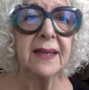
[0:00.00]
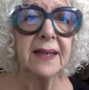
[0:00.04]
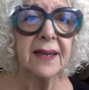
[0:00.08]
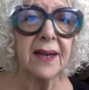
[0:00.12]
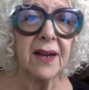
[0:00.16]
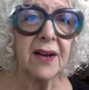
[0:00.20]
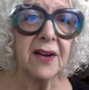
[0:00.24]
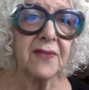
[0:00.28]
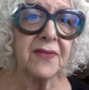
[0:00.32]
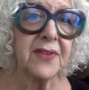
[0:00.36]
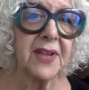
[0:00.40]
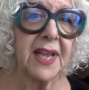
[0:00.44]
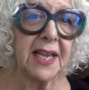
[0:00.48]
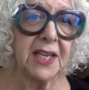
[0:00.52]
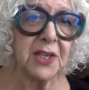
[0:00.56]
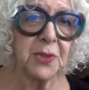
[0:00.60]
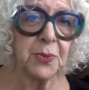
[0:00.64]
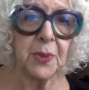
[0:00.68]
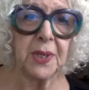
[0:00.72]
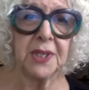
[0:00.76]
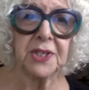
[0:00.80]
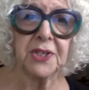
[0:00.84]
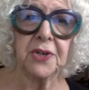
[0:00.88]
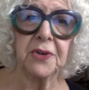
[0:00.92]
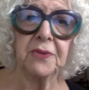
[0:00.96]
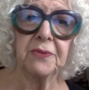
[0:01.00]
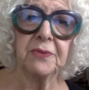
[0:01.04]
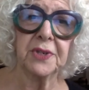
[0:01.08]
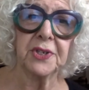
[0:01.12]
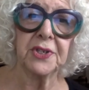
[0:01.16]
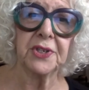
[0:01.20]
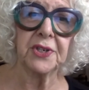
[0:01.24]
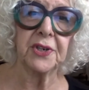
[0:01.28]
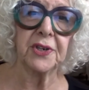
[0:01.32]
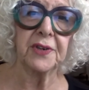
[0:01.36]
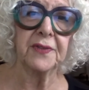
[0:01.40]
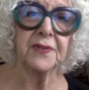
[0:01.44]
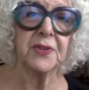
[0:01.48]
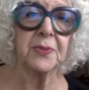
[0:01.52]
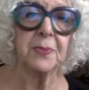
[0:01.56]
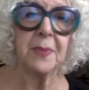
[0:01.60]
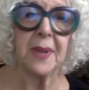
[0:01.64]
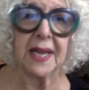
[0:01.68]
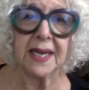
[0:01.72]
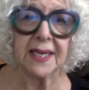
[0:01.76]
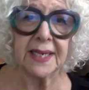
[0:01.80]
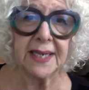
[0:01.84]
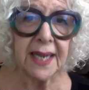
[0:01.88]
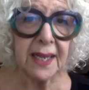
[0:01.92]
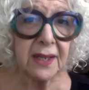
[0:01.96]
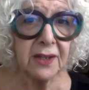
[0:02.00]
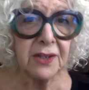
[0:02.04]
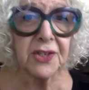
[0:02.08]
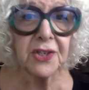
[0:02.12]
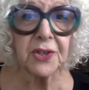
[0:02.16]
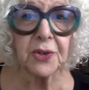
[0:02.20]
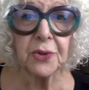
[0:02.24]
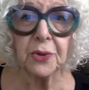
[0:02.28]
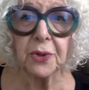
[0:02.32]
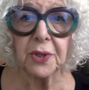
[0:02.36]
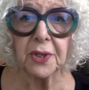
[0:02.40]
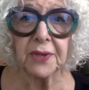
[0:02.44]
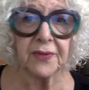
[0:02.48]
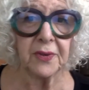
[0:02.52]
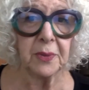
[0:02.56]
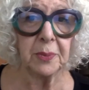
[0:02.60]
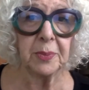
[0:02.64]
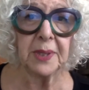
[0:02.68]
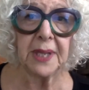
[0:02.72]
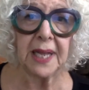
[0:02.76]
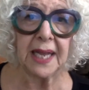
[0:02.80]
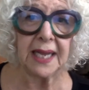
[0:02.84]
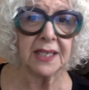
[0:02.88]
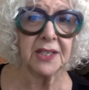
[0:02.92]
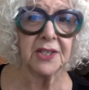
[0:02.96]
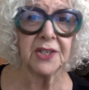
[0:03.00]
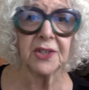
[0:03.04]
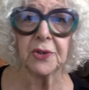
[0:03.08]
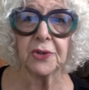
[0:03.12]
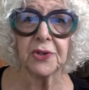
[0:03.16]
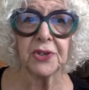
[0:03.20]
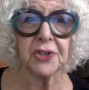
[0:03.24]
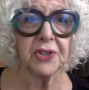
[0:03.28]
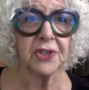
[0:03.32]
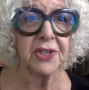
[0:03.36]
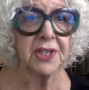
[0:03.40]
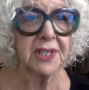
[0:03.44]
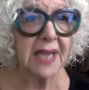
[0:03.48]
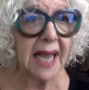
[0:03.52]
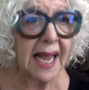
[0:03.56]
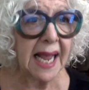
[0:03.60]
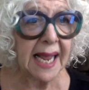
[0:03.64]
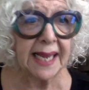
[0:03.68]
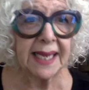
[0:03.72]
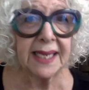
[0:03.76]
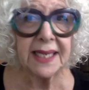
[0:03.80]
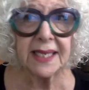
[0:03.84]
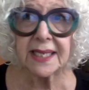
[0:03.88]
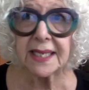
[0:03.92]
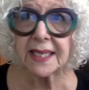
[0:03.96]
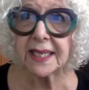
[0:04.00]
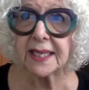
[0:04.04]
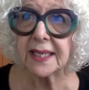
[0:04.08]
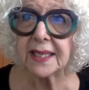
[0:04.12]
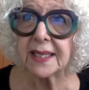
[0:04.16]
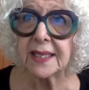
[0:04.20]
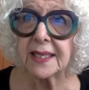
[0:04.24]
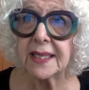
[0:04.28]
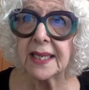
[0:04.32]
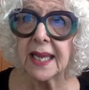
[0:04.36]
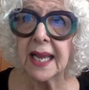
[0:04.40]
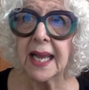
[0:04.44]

of Case Western Reserve's Mandel School of Applied Social Sciences,